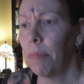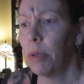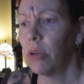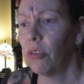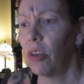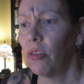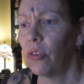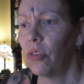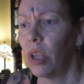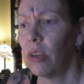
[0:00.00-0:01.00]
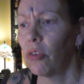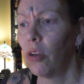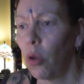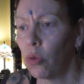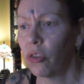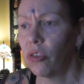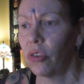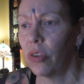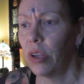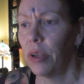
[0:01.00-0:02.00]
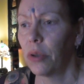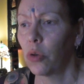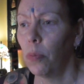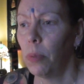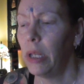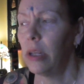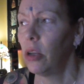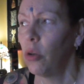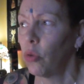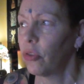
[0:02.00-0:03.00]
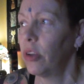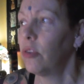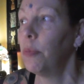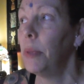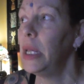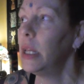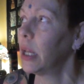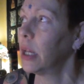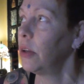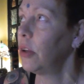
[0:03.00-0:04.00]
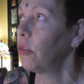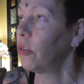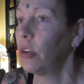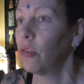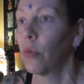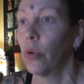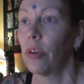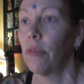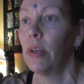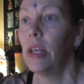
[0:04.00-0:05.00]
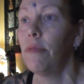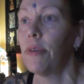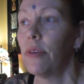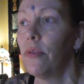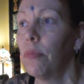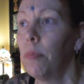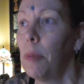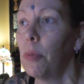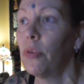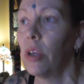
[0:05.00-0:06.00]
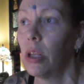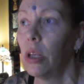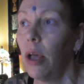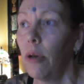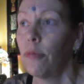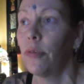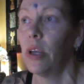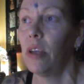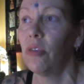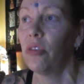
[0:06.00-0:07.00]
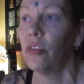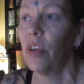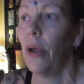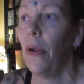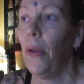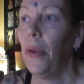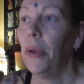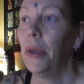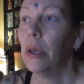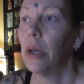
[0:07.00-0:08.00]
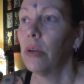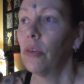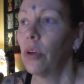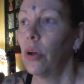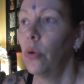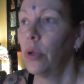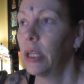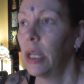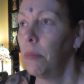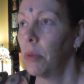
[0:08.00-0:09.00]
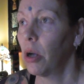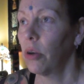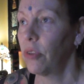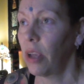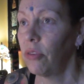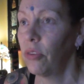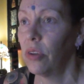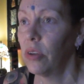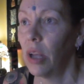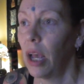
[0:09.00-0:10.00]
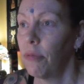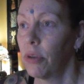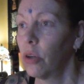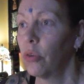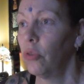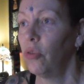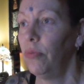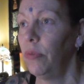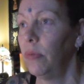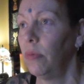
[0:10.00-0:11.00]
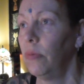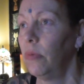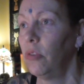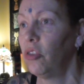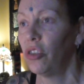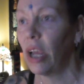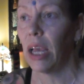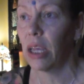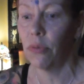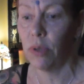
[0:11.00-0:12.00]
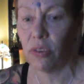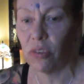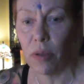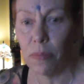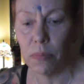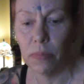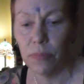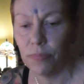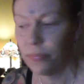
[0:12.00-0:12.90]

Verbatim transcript: because it's it's lost completely lost its meaning in this this world that we live in. People think love is I don't know Kim Kardashian having a good shag with some